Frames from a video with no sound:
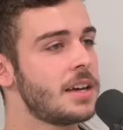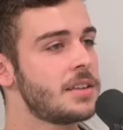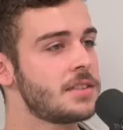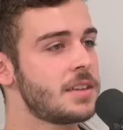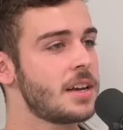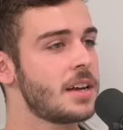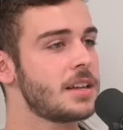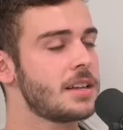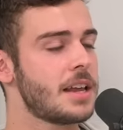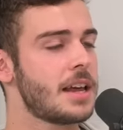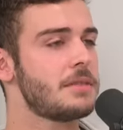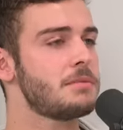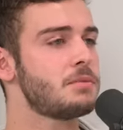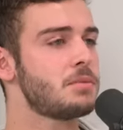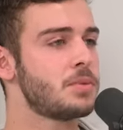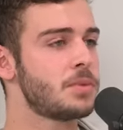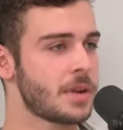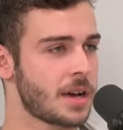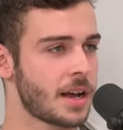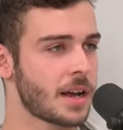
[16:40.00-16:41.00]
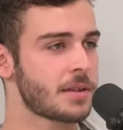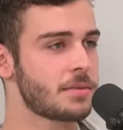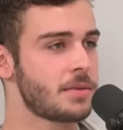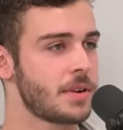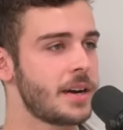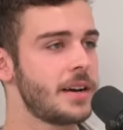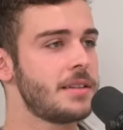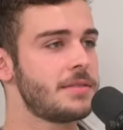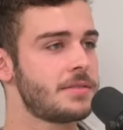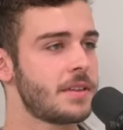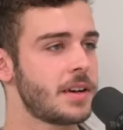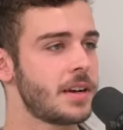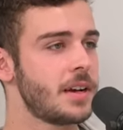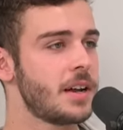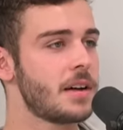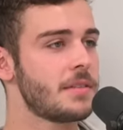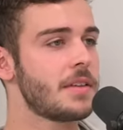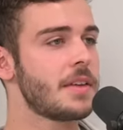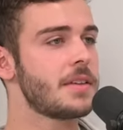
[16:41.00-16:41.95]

Is it re- like a really funny laugh?